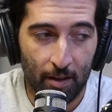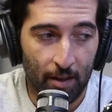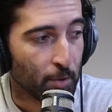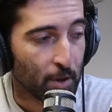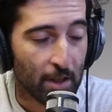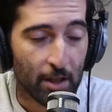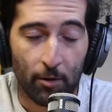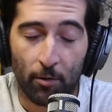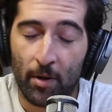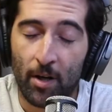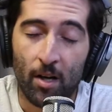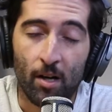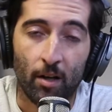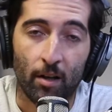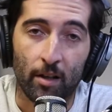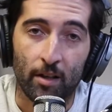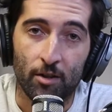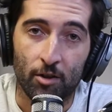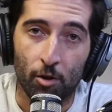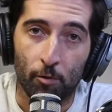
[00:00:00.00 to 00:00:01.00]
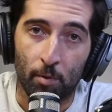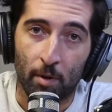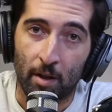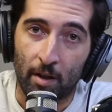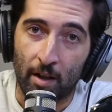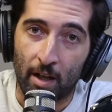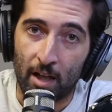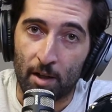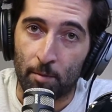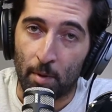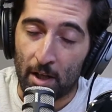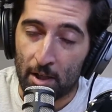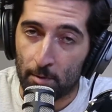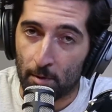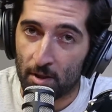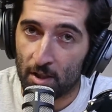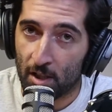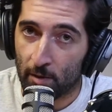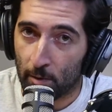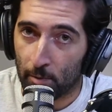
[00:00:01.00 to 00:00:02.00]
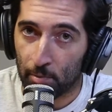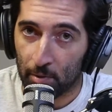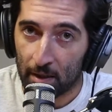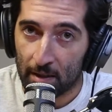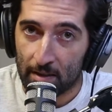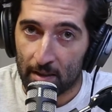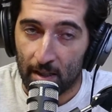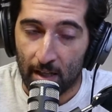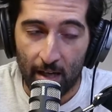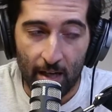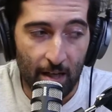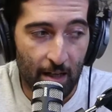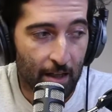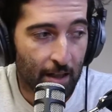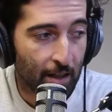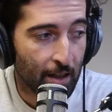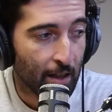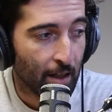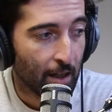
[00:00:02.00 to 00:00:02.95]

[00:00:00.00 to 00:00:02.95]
But here we are. It's opening day. Baseball is going to be played today.